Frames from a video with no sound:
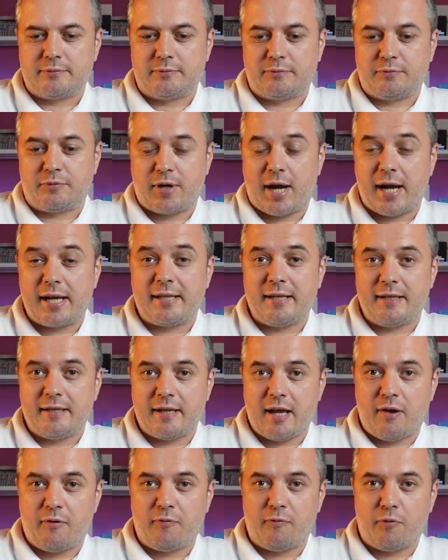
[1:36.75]
writing
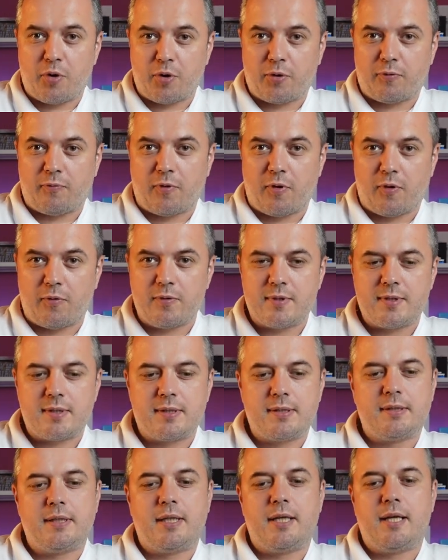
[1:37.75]
down
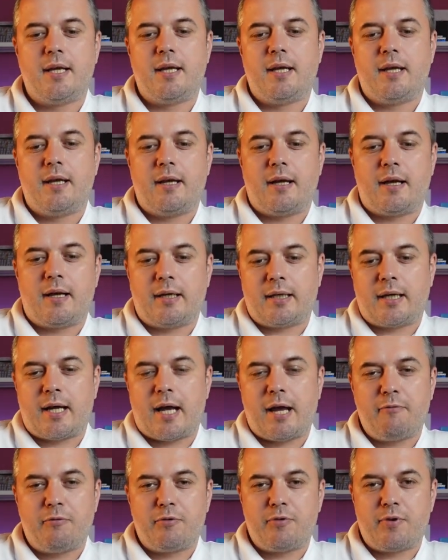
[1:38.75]
workflows,
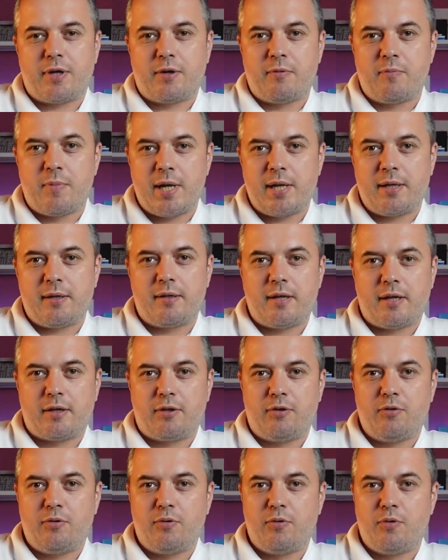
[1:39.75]
I would recommend
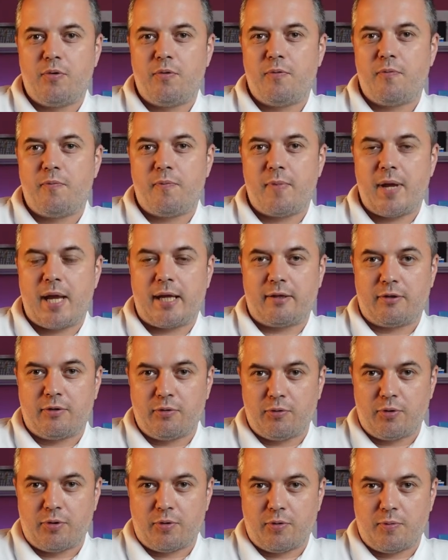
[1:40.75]
that you make
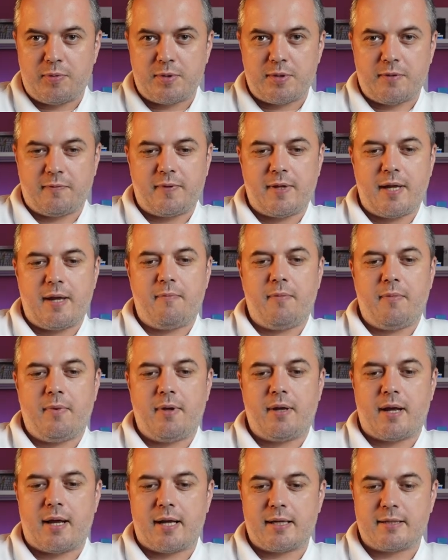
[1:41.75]
two groups of them,
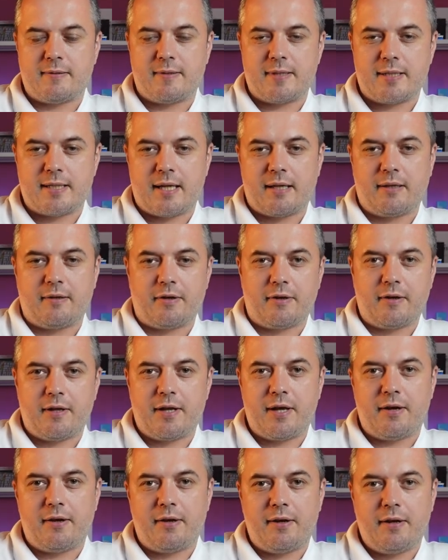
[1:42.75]
as I said
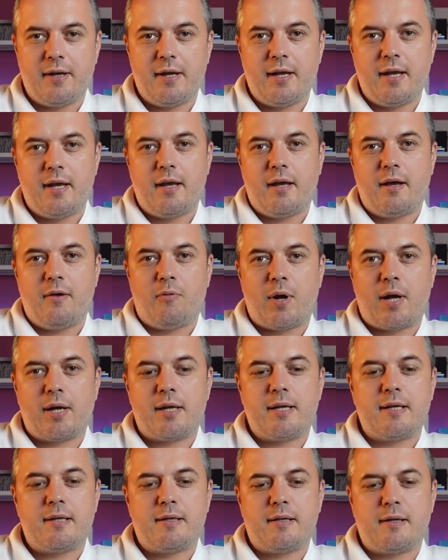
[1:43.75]
earlier.
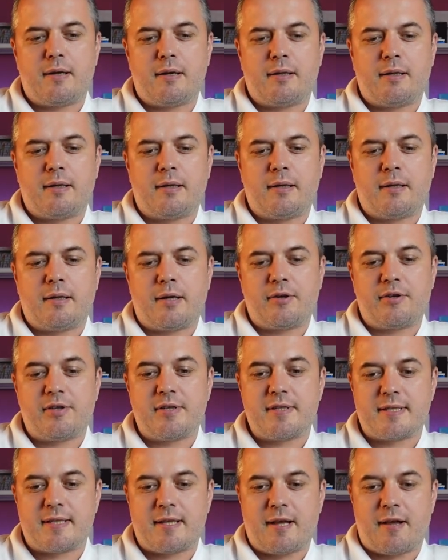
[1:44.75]
One are the
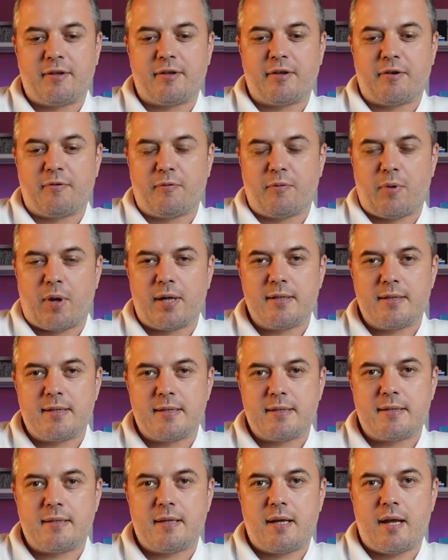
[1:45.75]
standard
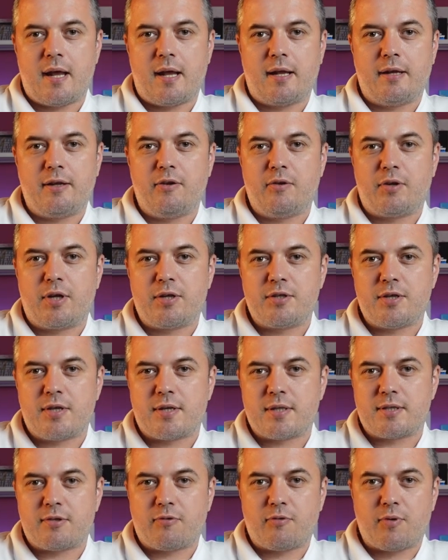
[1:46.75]
ones, and you can
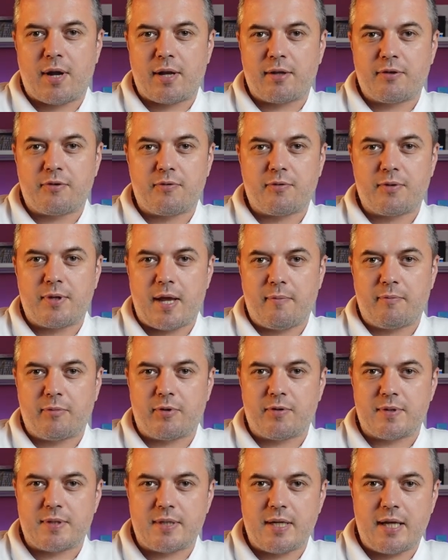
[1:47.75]
just run through them
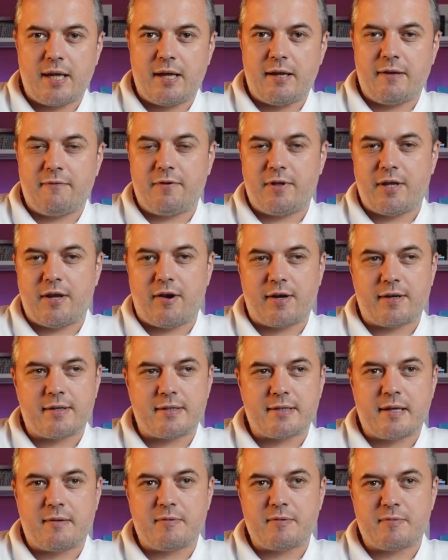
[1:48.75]
to see if there are
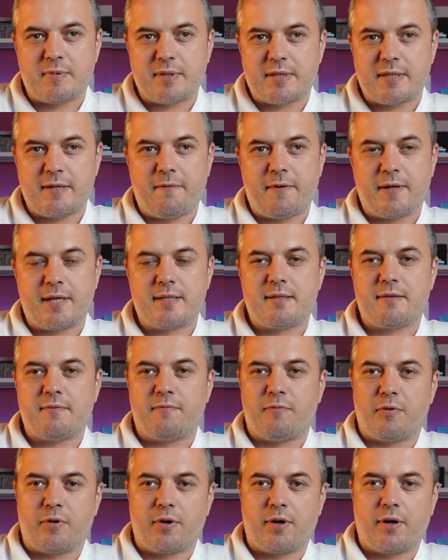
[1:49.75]
some specifics
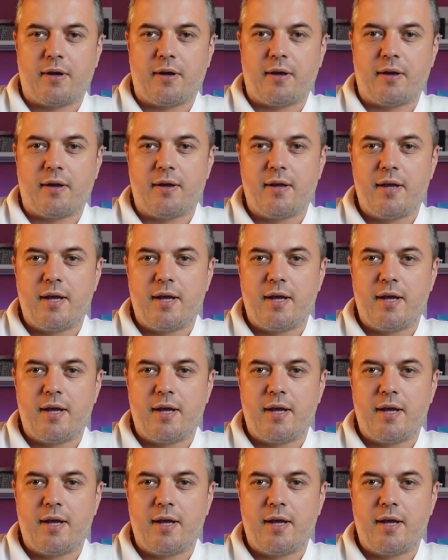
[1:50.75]
for